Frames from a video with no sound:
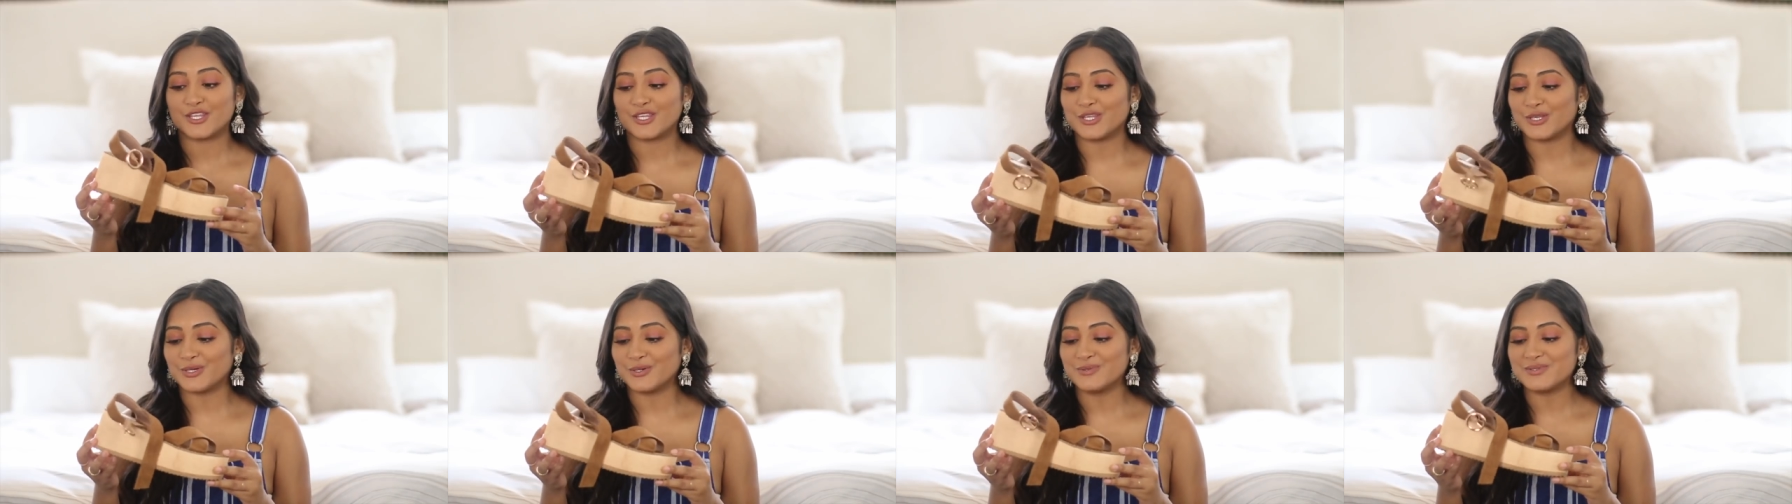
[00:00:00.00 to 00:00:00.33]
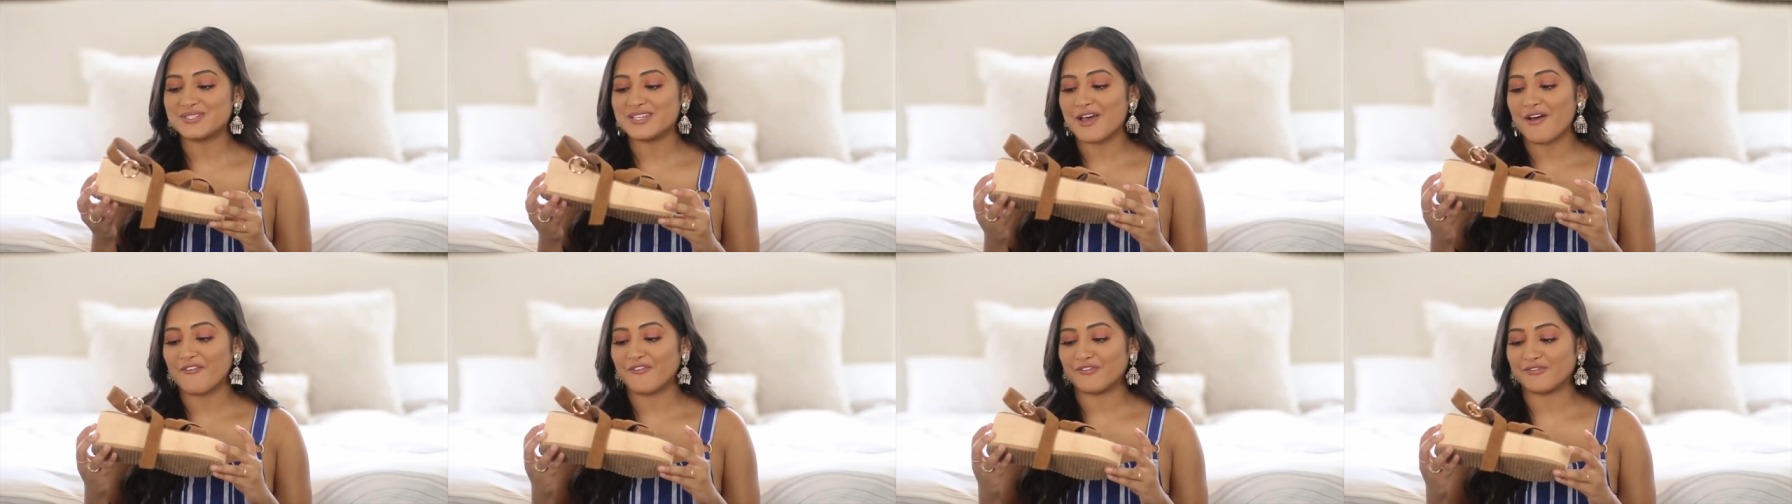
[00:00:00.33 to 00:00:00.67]

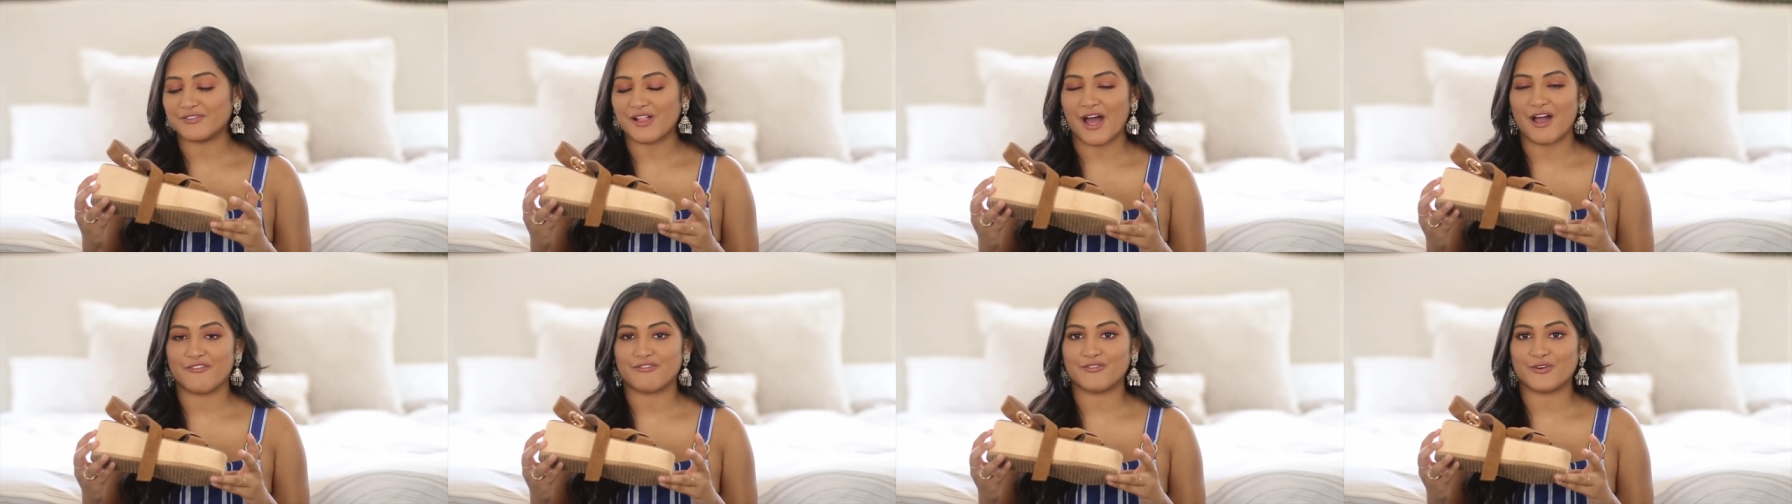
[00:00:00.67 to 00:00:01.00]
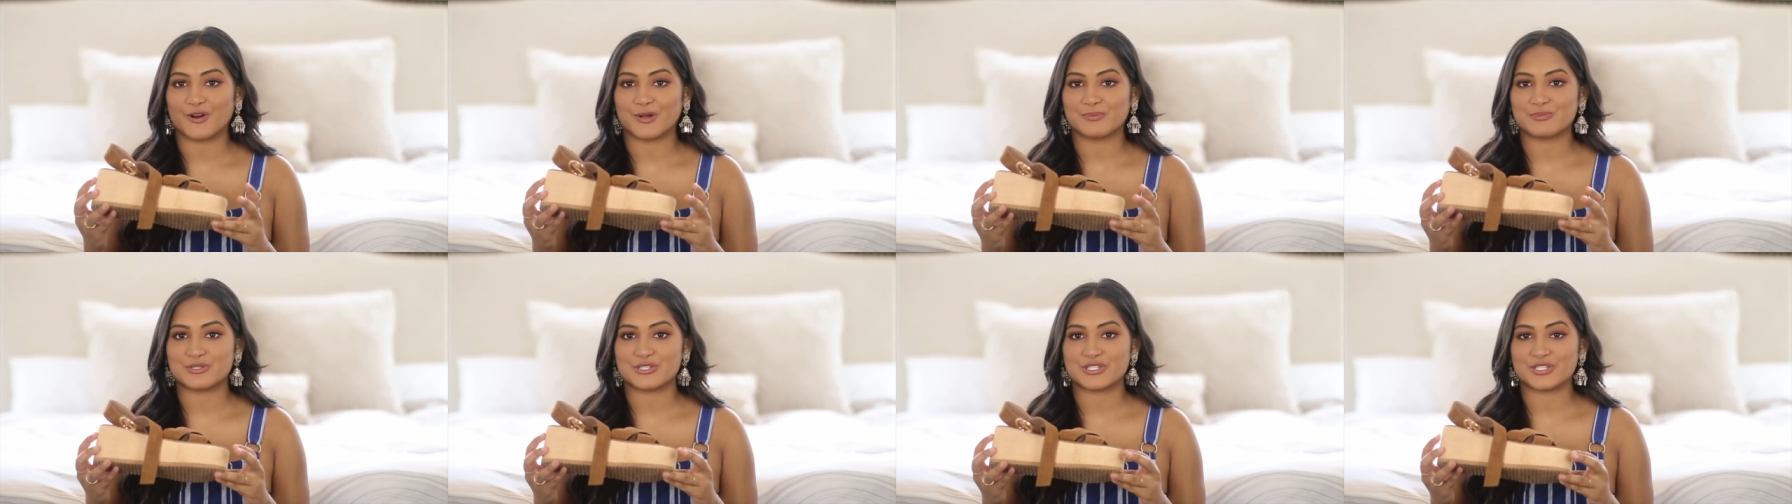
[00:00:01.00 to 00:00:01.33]
cute
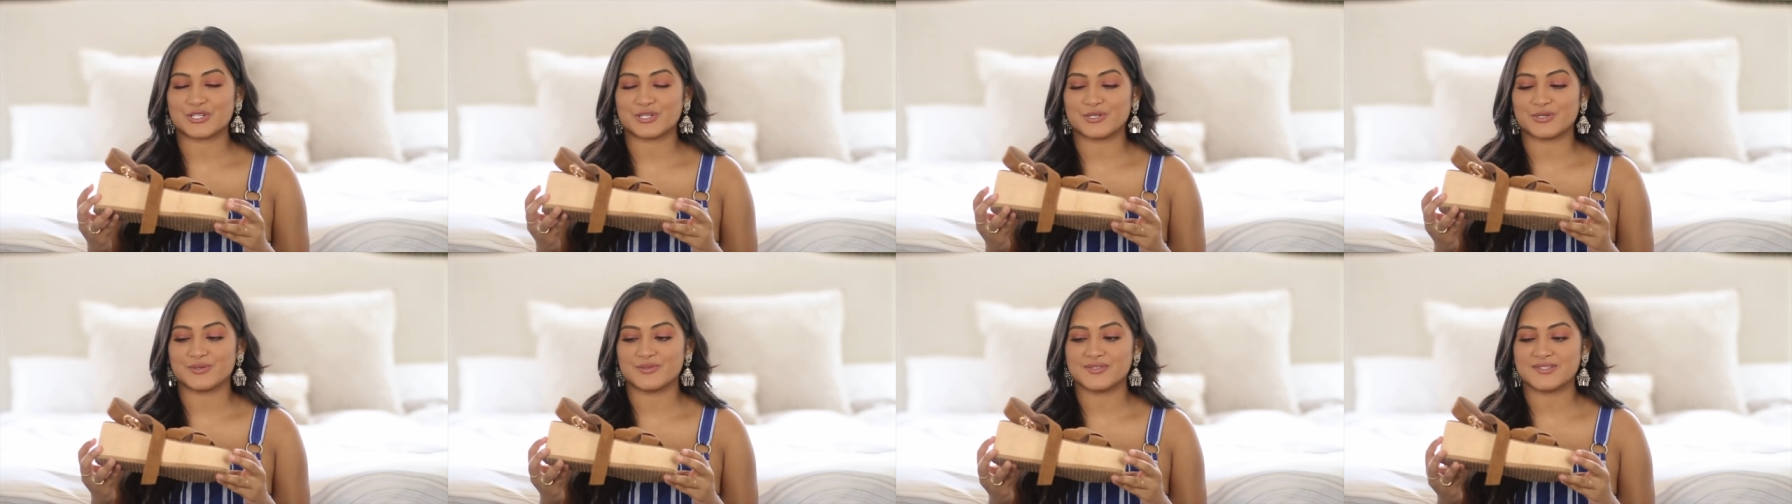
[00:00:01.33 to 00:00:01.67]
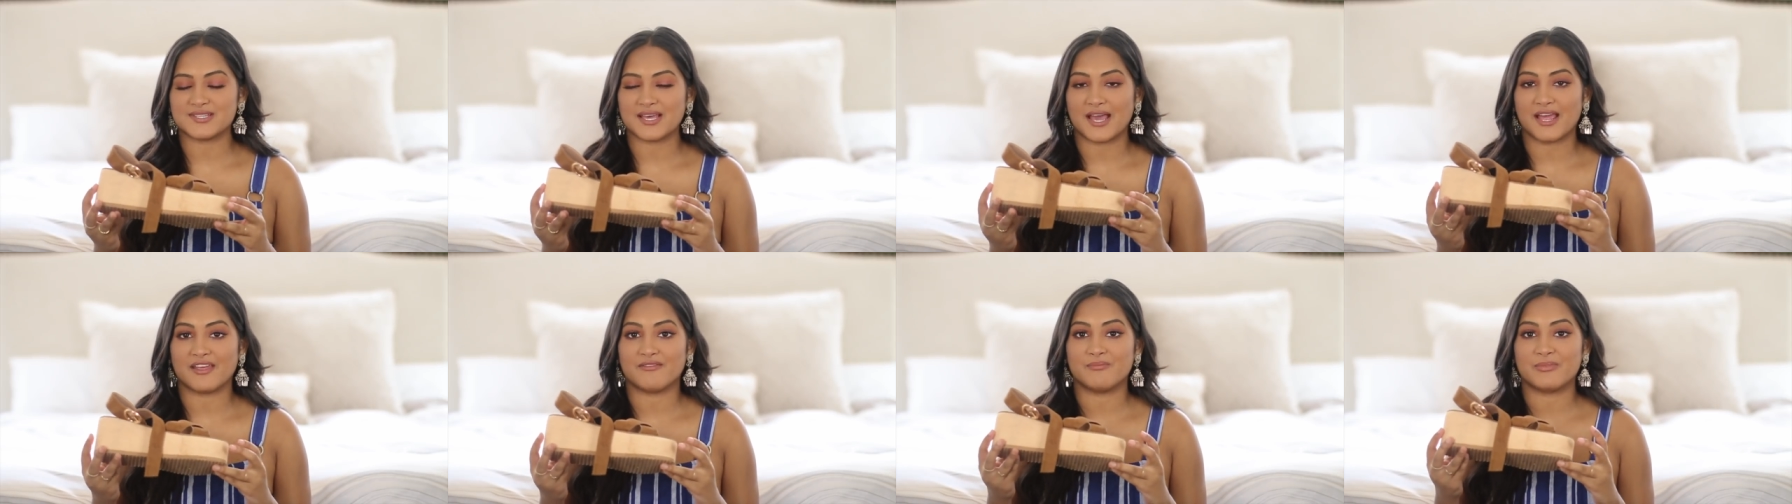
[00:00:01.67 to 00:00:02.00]
platform
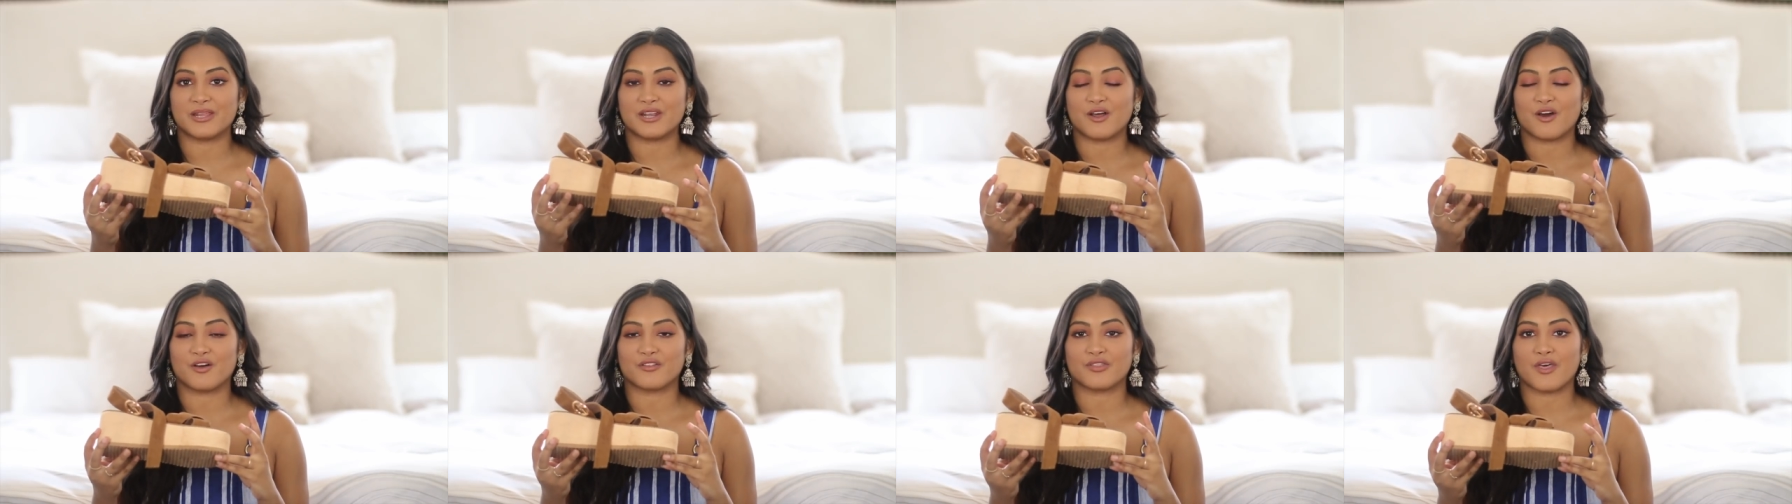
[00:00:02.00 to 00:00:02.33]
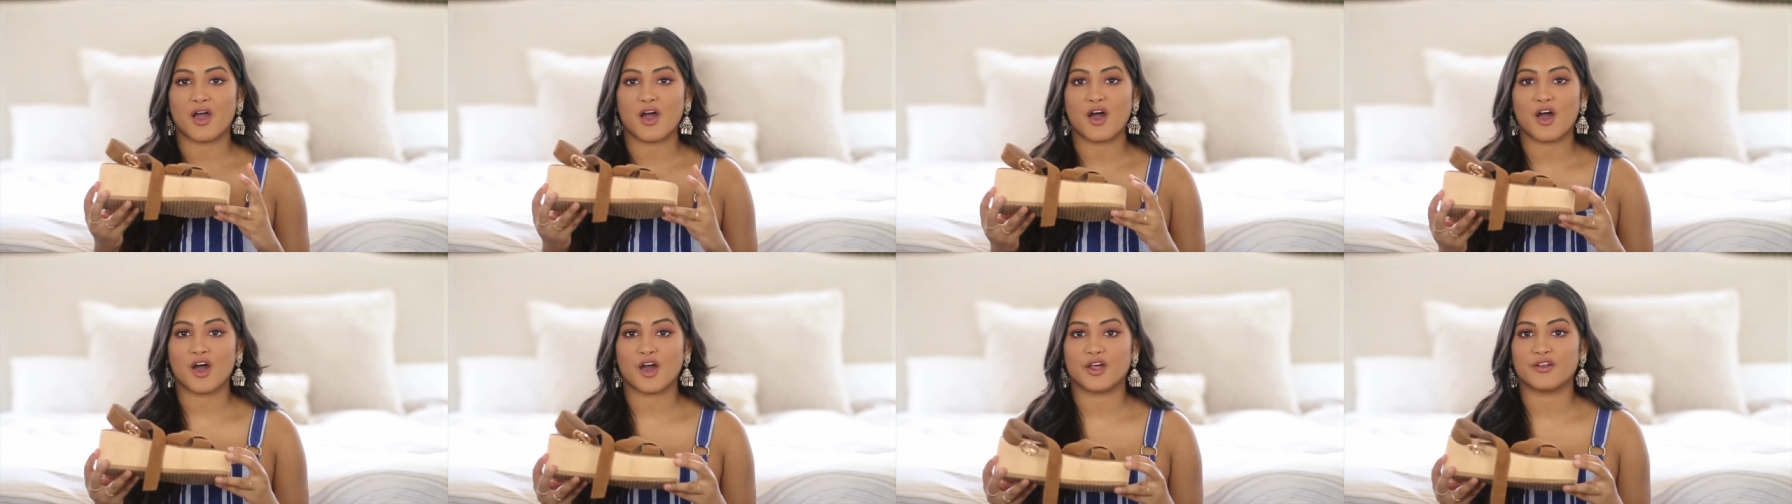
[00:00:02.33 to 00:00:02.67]
shoes. I've been on
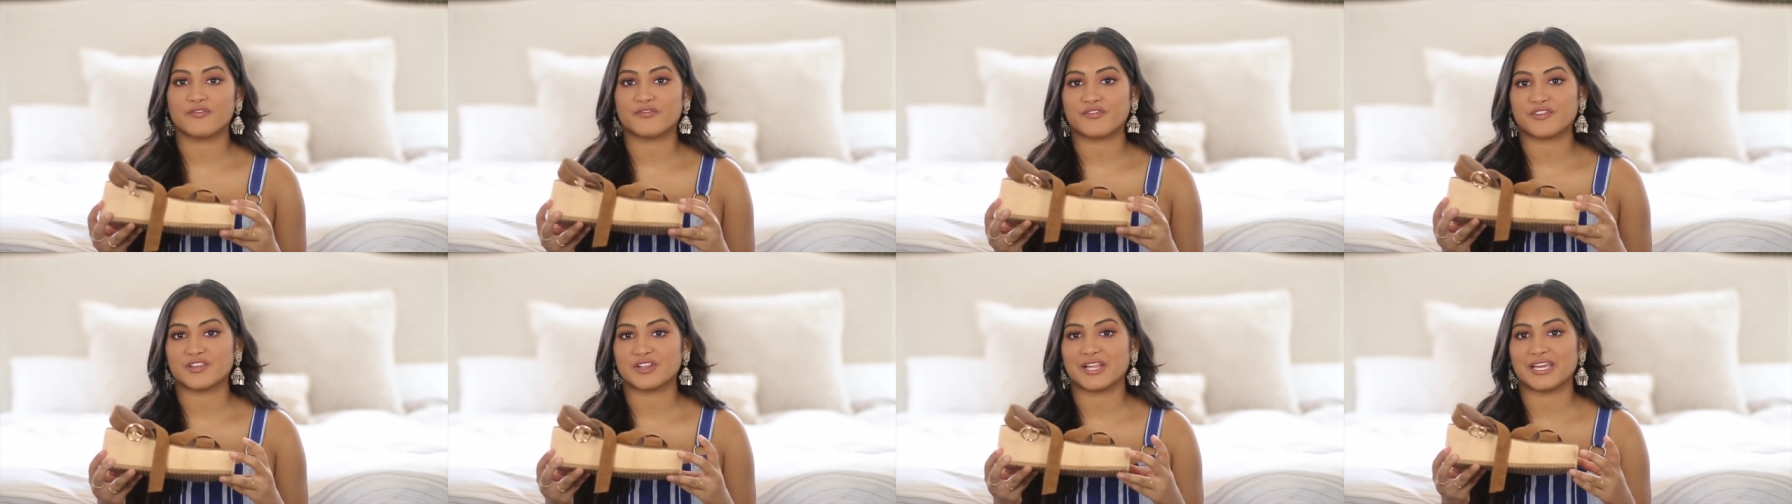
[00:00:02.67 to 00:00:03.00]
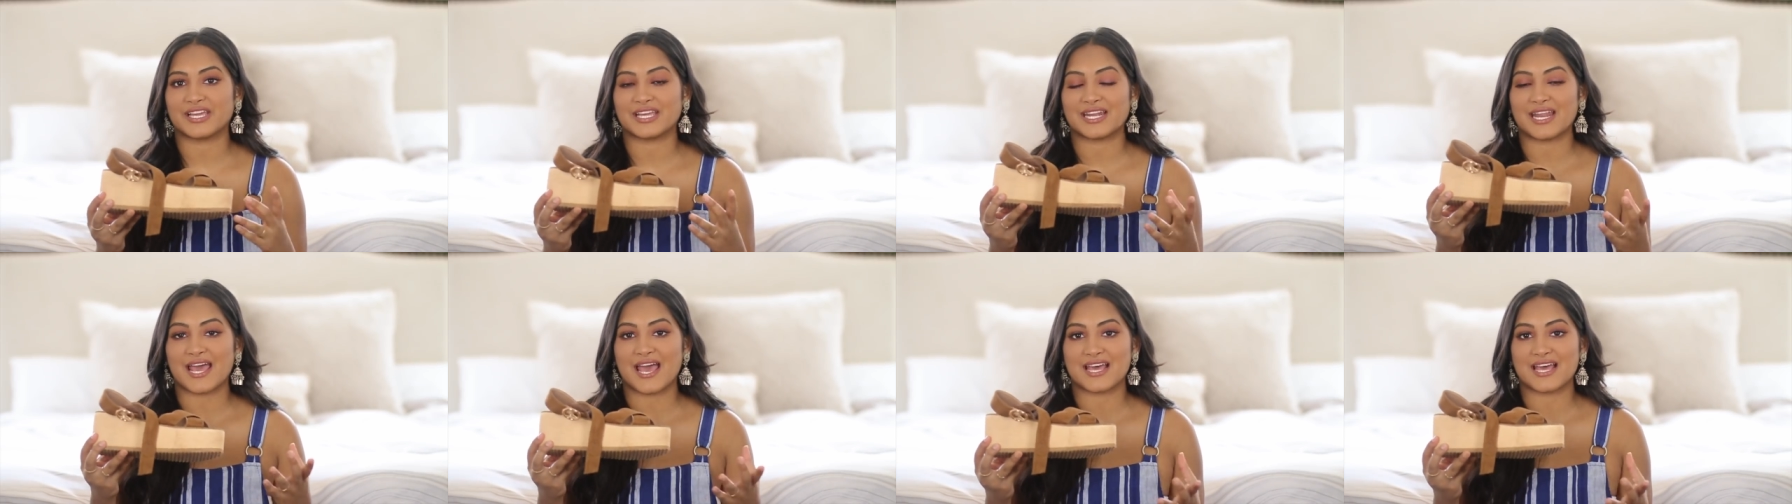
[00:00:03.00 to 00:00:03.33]
the hunt for like an